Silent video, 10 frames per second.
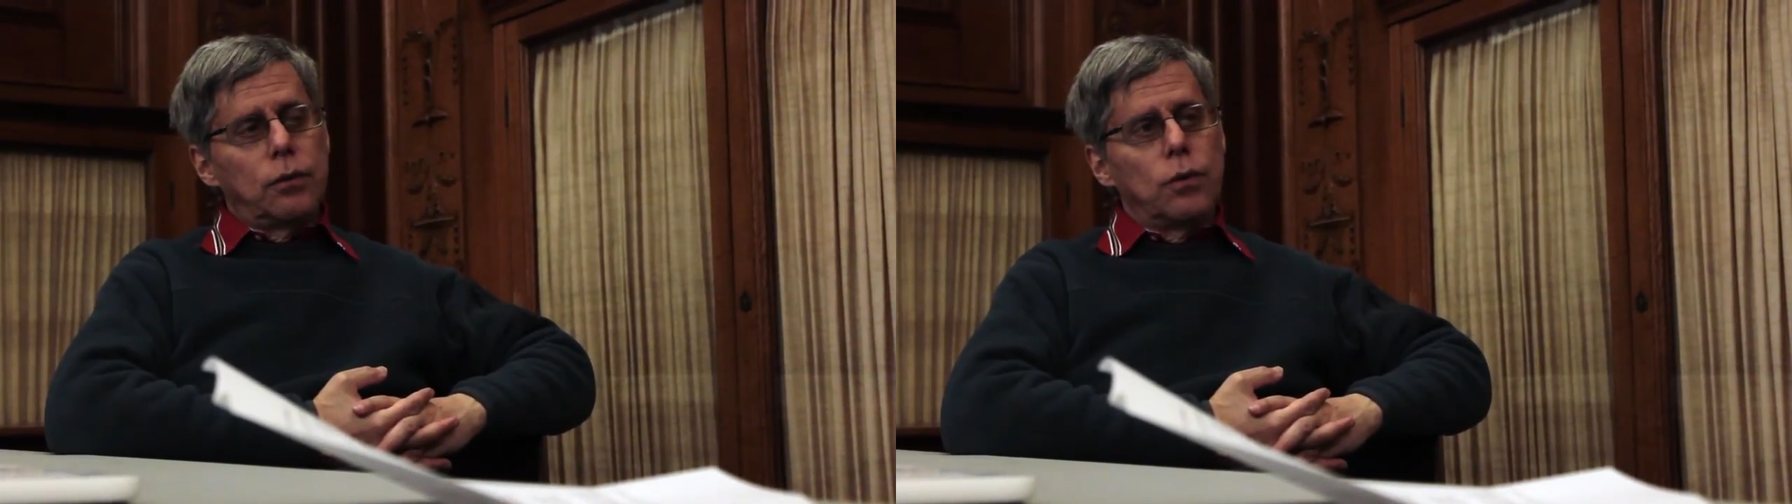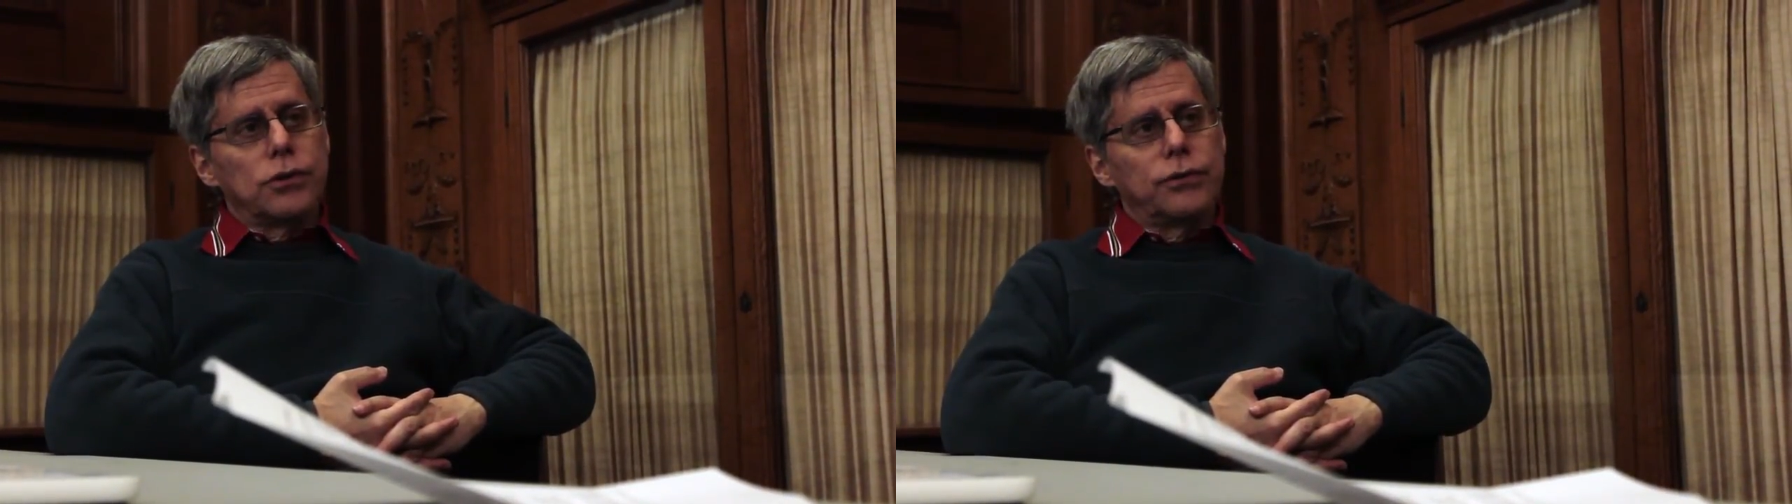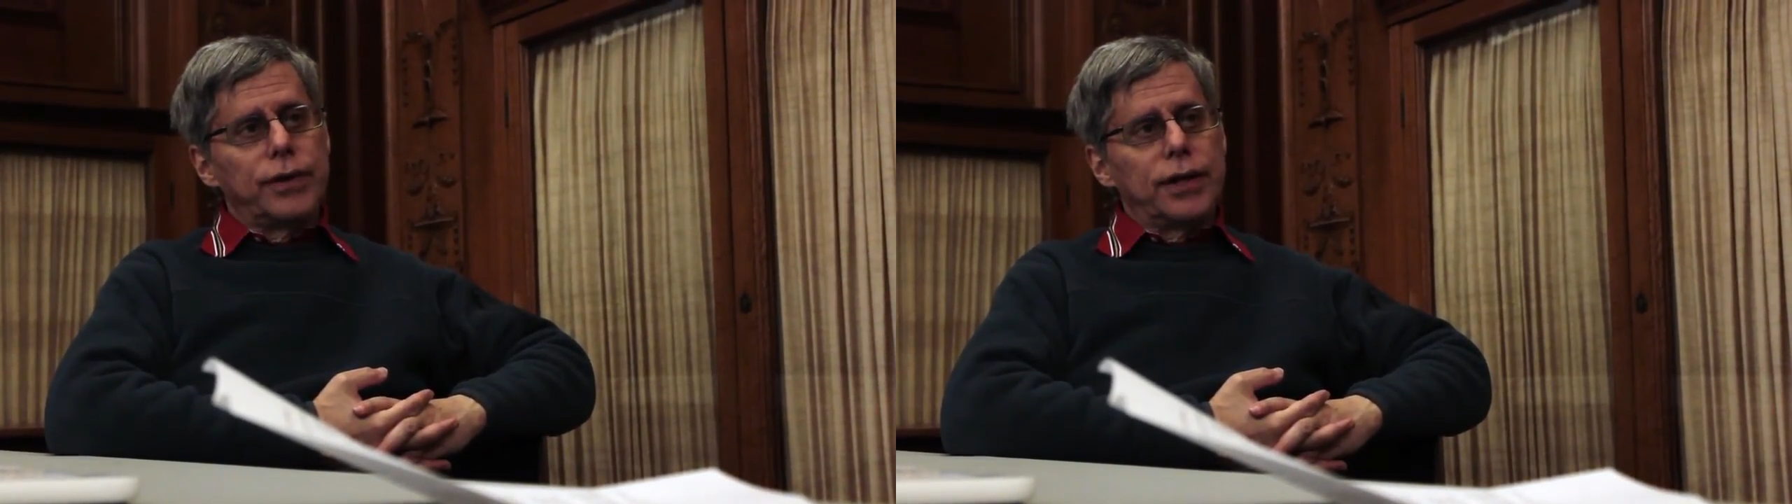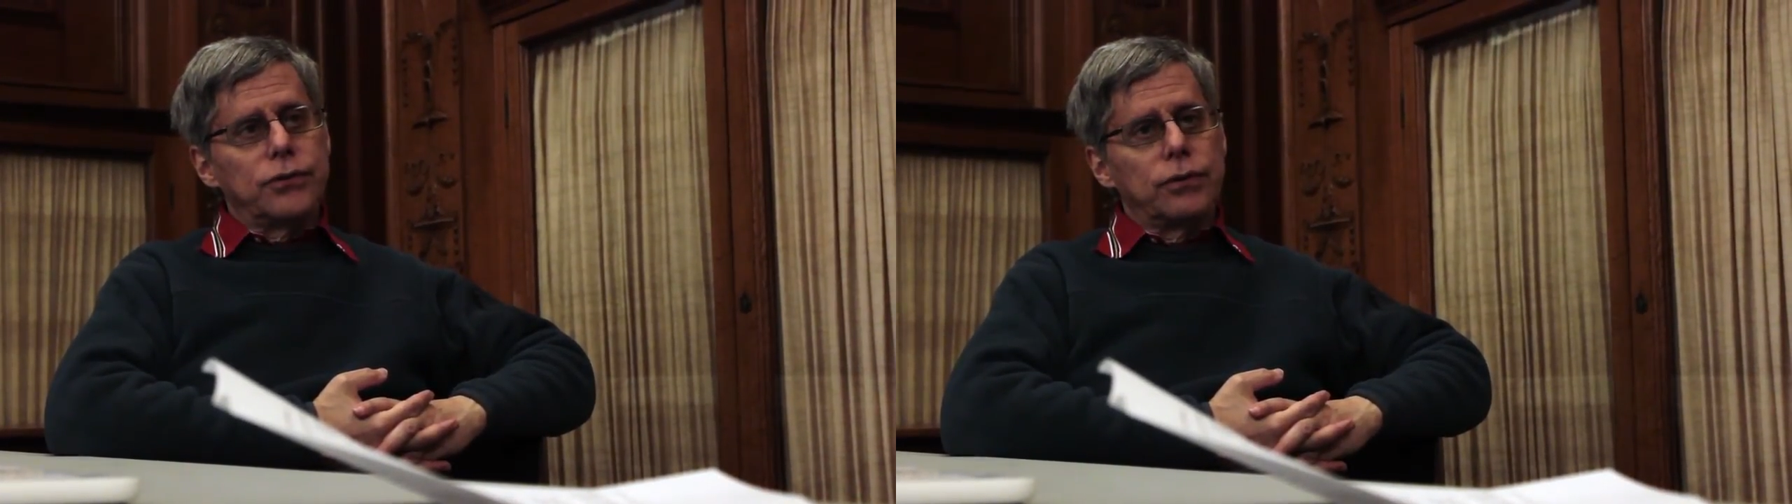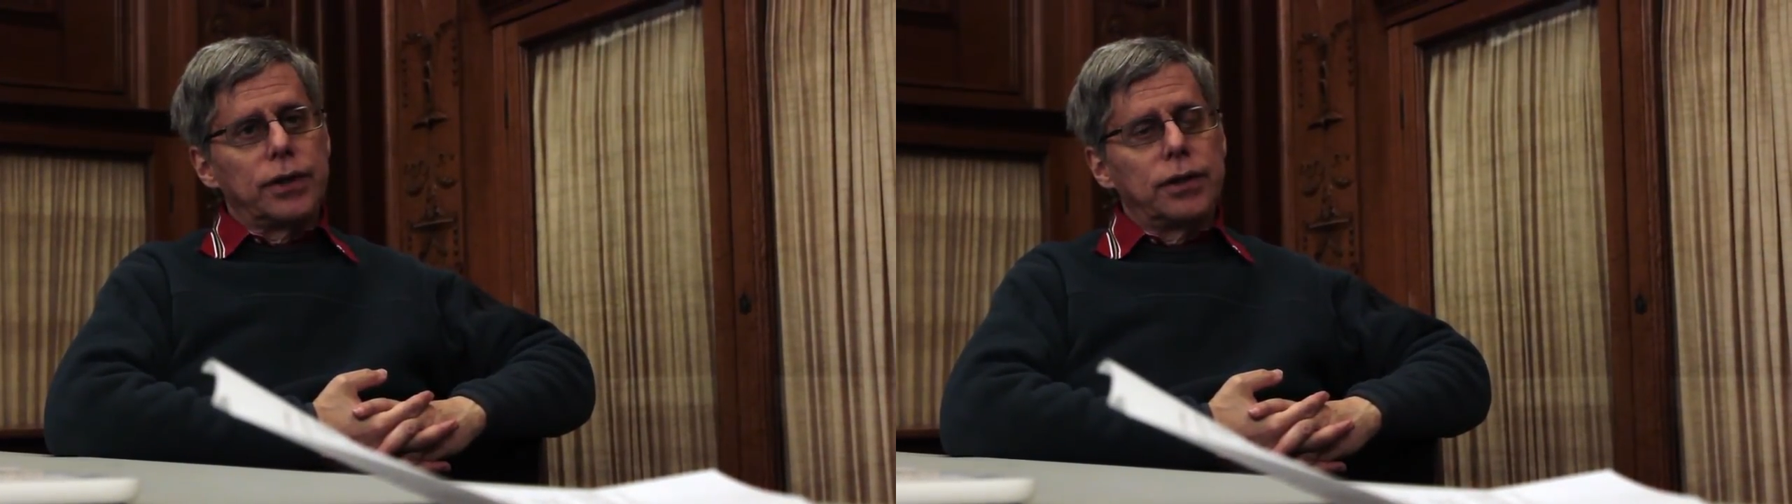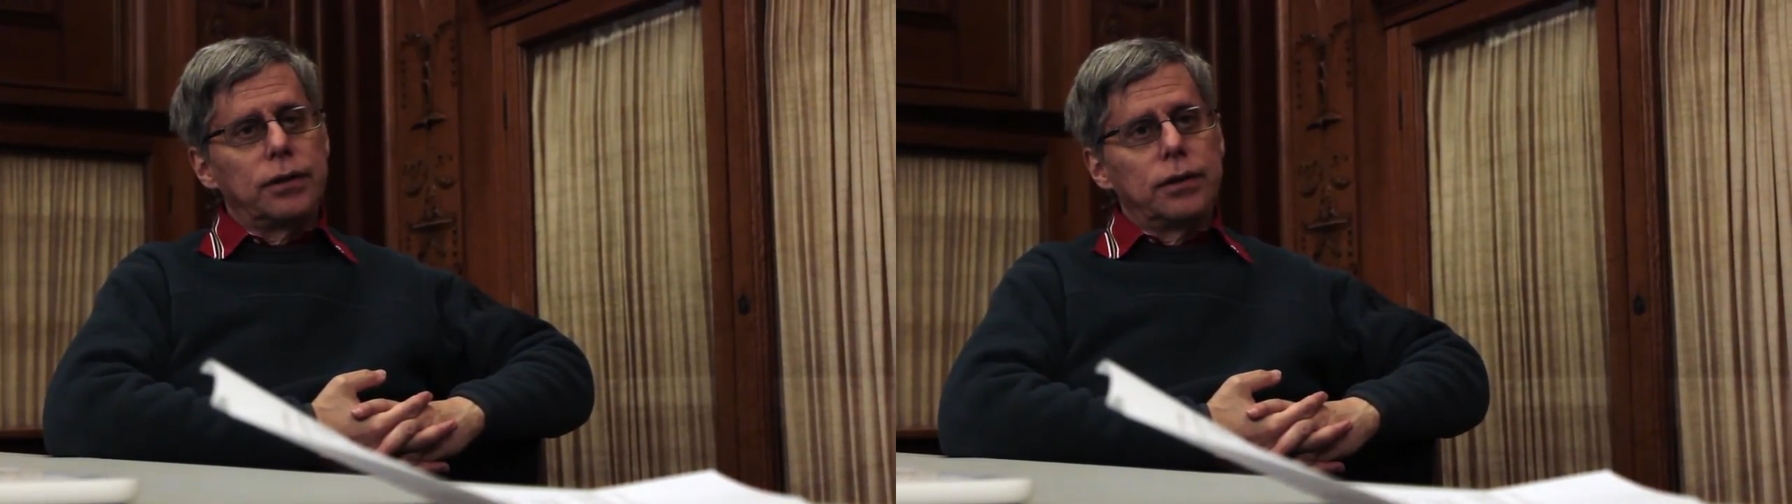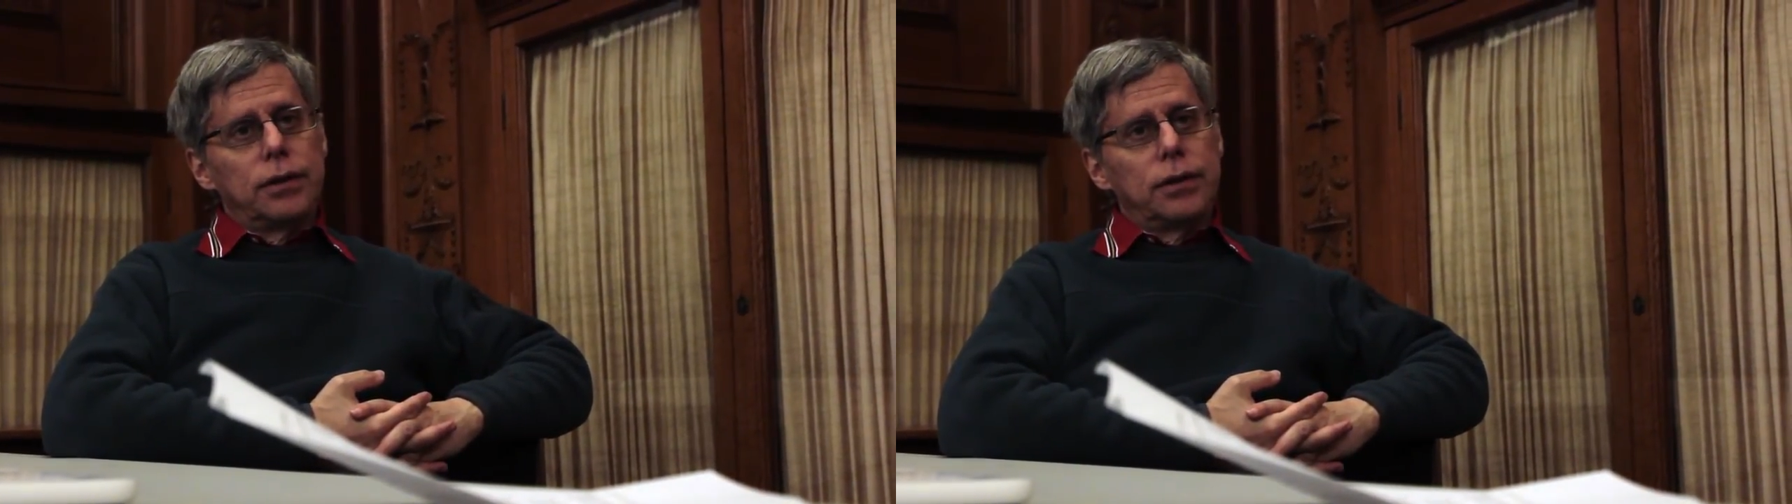the course of answering it.